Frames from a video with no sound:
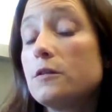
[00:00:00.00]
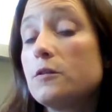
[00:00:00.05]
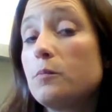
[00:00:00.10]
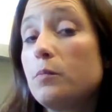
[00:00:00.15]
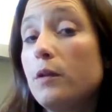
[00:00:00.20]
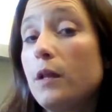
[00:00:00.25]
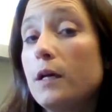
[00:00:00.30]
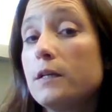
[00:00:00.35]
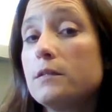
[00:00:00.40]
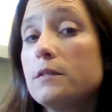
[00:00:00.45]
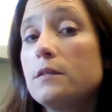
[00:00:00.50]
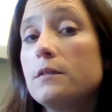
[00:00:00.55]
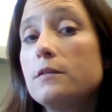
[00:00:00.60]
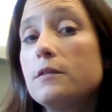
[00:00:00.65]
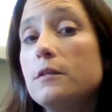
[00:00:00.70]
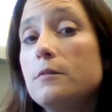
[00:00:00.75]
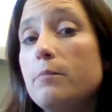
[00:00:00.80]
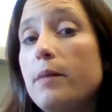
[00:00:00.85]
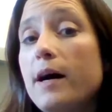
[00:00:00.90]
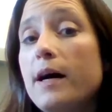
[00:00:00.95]

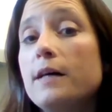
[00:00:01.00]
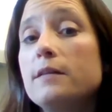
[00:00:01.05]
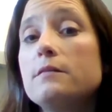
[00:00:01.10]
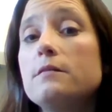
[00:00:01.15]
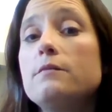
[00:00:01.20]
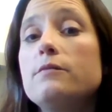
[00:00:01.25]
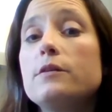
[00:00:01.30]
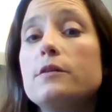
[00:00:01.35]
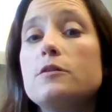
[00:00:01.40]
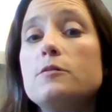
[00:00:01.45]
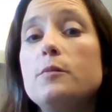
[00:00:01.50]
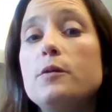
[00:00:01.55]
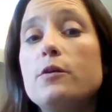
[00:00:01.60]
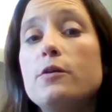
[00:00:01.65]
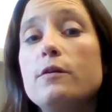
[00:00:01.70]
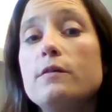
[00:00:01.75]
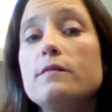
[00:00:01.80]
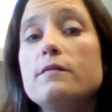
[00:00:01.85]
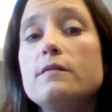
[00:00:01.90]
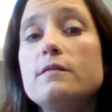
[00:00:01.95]
pleasant and positive
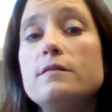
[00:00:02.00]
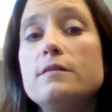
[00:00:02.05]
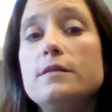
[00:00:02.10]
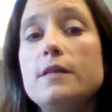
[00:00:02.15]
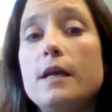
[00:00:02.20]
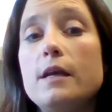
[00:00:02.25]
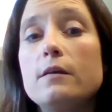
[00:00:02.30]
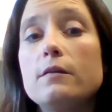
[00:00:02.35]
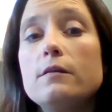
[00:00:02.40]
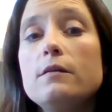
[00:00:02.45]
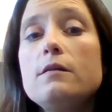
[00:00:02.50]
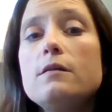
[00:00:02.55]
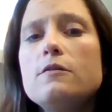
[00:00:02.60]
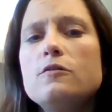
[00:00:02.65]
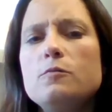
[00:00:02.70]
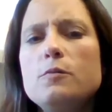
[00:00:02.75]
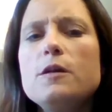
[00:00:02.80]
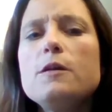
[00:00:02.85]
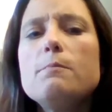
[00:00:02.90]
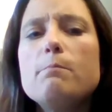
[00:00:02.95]
experiences daily
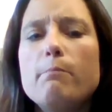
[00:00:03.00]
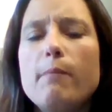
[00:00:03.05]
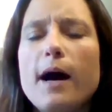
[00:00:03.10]
is being